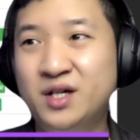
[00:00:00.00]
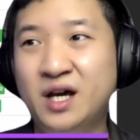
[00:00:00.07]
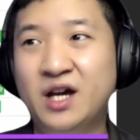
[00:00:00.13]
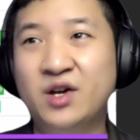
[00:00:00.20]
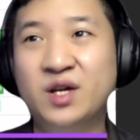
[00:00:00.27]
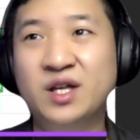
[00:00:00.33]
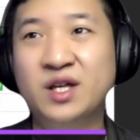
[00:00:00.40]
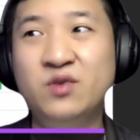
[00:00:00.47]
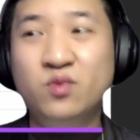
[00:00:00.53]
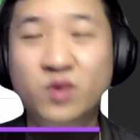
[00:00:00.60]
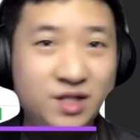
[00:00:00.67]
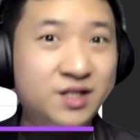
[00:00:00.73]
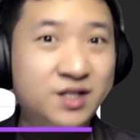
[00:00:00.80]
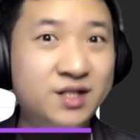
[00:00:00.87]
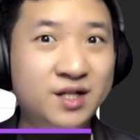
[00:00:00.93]
I
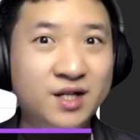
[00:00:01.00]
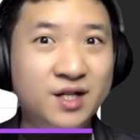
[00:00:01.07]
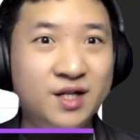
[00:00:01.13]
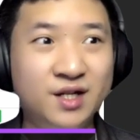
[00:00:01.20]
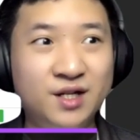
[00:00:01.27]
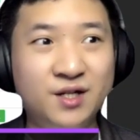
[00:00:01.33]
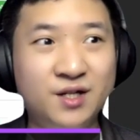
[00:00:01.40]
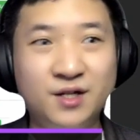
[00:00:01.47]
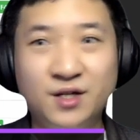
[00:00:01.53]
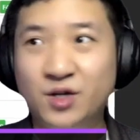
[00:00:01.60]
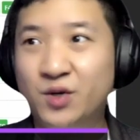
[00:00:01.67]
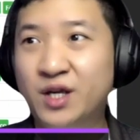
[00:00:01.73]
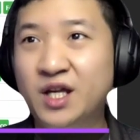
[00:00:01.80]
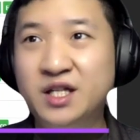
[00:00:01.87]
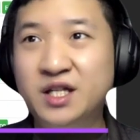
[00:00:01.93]
even
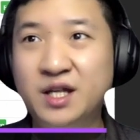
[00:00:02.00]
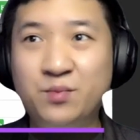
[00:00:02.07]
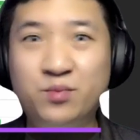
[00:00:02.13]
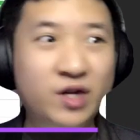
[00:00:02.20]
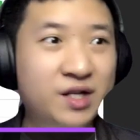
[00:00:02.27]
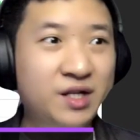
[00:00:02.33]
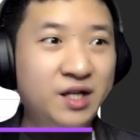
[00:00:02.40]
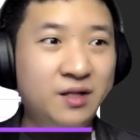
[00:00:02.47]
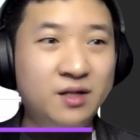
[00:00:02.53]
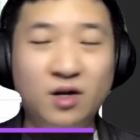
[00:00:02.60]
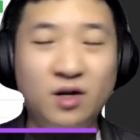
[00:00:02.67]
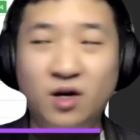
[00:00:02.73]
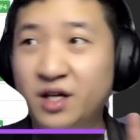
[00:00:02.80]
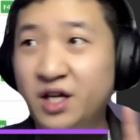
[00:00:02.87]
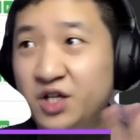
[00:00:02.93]
separate
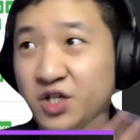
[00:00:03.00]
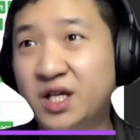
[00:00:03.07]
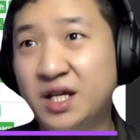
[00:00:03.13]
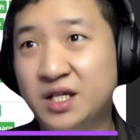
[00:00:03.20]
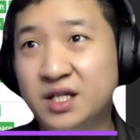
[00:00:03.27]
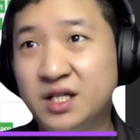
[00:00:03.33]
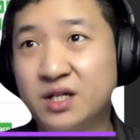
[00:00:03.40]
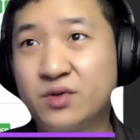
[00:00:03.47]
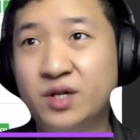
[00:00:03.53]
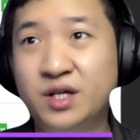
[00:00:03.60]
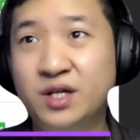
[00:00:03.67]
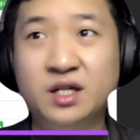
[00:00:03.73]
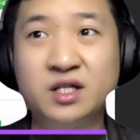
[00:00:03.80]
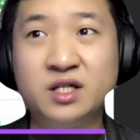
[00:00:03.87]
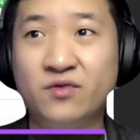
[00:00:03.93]
each category in
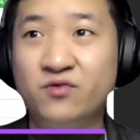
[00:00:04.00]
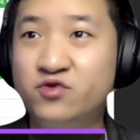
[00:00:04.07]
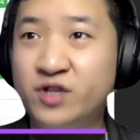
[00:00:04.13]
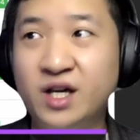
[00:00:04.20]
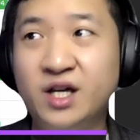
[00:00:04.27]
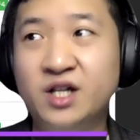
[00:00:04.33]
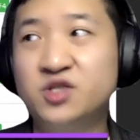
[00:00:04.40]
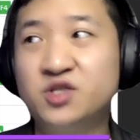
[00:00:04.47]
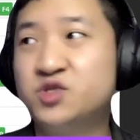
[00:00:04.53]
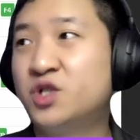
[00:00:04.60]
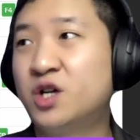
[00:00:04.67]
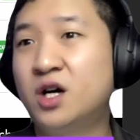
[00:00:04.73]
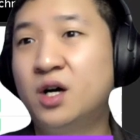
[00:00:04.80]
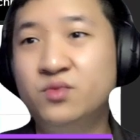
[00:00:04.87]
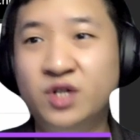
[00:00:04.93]
terms of drag and
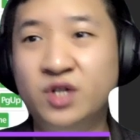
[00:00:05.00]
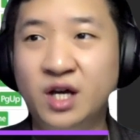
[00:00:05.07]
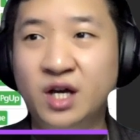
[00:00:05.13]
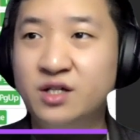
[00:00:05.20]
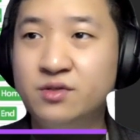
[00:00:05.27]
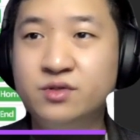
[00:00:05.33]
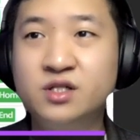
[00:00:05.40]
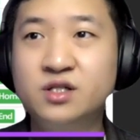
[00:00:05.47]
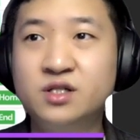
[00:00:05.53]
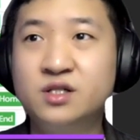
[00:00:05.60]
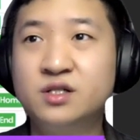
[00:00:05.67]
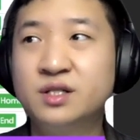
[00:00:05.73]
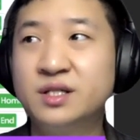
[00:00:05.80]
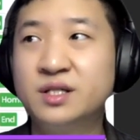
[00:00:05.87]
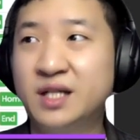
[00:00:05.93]
drop,
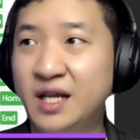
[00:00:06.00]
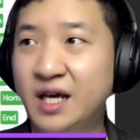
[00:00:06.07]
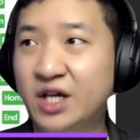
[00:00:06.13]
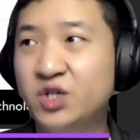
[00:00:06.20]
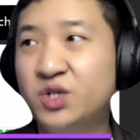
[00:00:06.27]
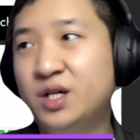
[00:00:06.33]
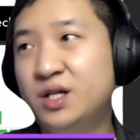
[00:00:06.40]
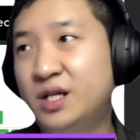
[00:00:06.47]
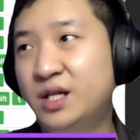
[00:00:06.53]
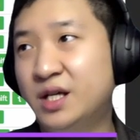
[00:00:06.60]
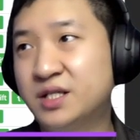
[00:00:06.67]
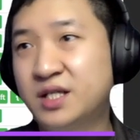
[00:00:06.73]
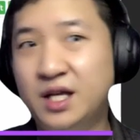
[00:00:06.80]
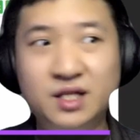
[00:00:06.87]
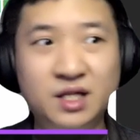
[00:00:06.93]
general selection,
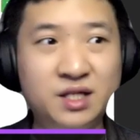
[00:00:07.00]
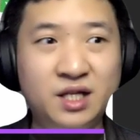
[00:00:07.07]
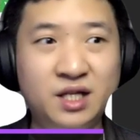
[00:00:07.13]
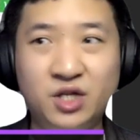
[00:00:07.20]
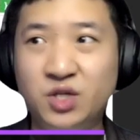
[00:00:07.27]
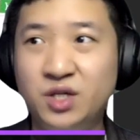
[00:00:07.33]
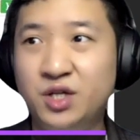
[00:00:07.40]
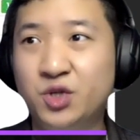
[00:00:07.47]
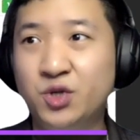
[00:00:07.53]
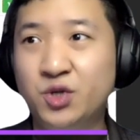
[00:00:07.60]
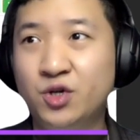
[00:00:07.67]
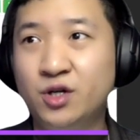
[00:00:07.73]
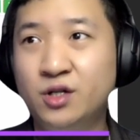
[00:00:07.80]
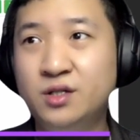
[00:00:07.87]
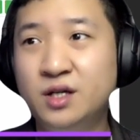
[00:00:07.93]
extended selection, and so
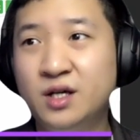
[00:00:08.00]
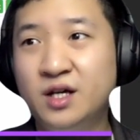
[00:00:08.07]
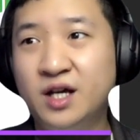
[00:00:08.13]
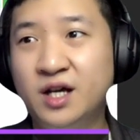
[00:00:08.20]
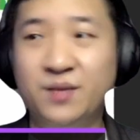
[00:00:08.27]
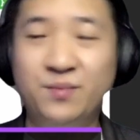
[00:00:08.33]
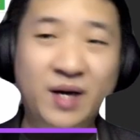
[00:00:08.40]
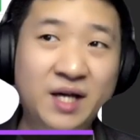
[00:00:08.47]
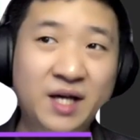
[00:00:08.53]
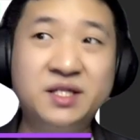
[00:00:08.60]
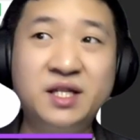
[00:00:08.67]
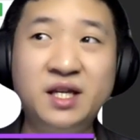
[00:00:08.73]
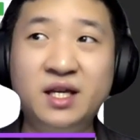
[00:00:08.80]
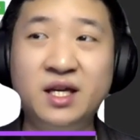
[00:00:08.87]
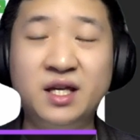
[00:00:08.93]
on. And the best
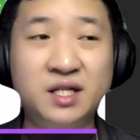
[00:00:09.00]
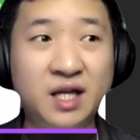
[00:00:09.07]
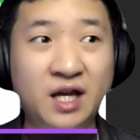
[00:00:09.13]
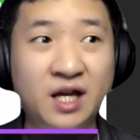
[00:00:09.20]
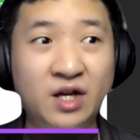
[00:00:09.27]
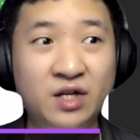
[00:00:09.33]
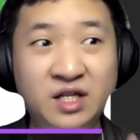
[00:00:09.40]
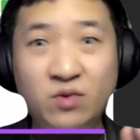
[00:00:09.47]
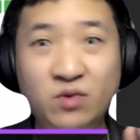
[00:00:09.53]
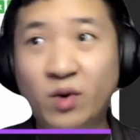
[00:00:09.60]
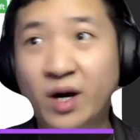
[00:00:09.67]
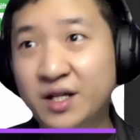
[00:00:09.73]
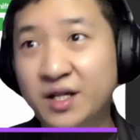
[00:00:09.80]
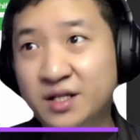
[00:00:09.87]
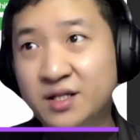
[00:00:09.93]
thing is I
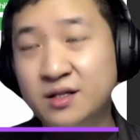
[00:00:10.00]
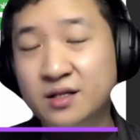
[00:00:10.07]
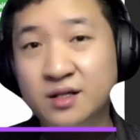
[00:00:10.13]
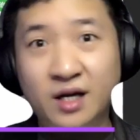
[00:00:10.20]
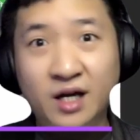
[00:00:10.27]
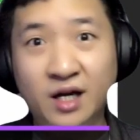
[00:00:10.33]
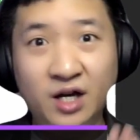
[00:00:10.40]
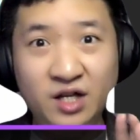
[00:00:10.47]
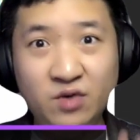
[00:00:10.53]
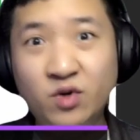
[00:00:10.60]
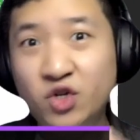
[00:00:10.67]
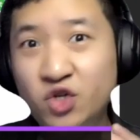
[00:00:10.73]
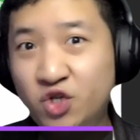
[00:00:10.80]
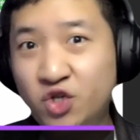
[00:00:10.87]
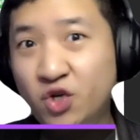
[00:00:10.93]

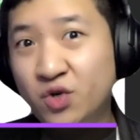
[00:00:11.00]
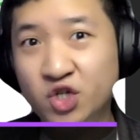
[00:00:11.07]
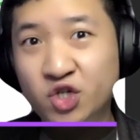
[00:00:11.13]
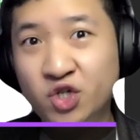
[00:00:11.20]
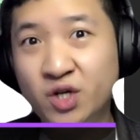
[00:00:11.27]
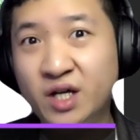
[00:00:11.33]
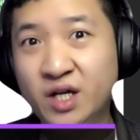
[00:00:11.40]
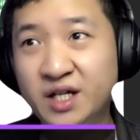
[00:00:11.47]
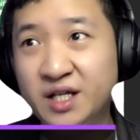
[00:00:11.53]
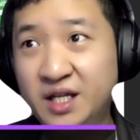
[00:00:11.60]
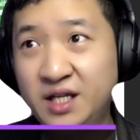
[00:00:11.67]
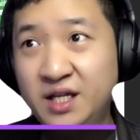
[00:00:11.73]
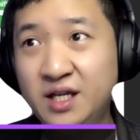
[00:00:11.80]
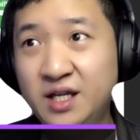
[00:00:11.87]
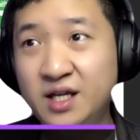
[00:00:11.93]
even show the shortcut
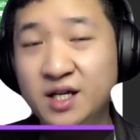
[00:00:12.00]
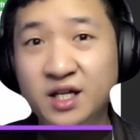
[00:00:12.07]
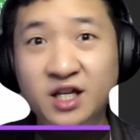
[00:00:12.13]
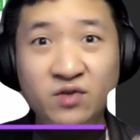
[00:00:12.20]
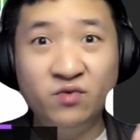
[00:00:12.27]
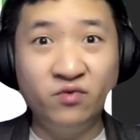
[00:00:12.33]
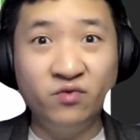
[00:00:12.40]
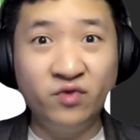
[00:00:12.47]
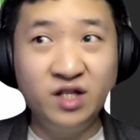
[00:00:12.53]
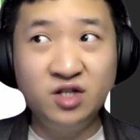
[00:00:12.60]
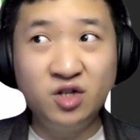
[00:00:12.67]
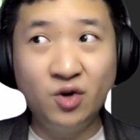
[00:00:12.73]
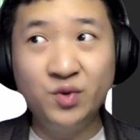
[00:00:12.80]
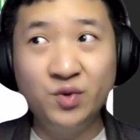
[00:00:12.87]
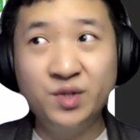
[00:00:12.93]
key in
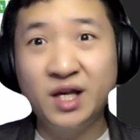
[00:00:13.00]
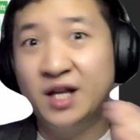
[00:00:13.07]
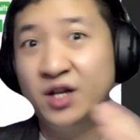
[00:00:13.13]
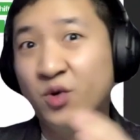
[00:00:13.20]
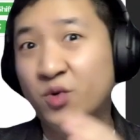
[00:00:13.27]
Windows and